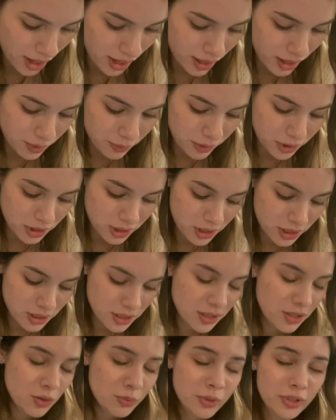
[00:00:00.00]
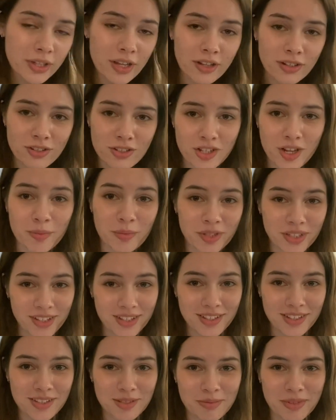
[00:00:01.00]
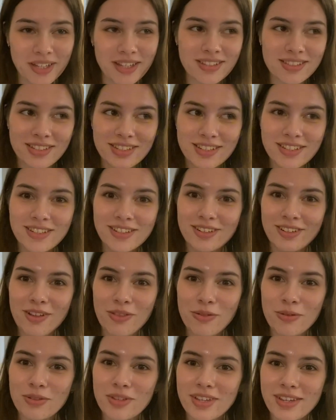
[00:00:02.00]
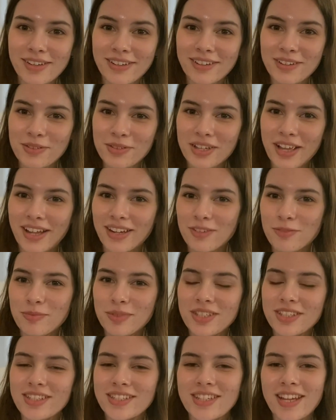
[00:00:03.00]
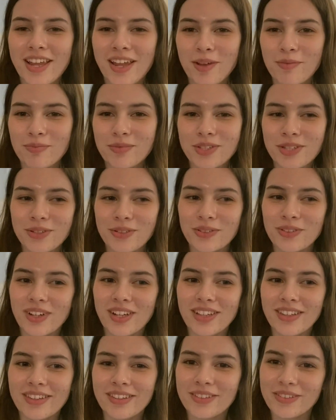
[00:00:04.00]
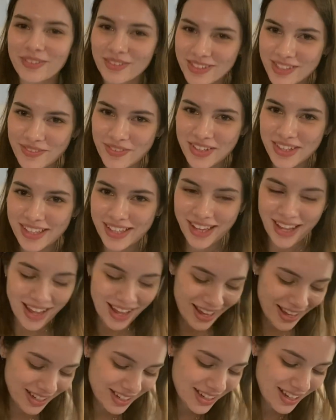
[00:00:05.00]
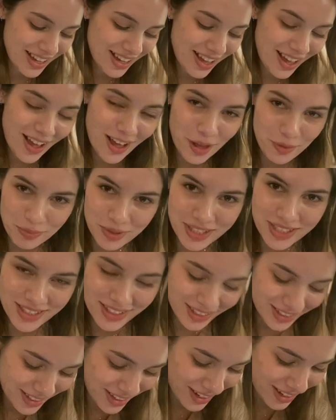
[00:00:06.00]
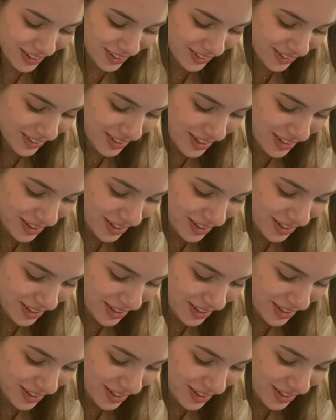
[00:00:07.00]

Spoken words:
I want to continue working on Japanese because I did it all through the year. It would kind of be a shame to lose everything I had up until now.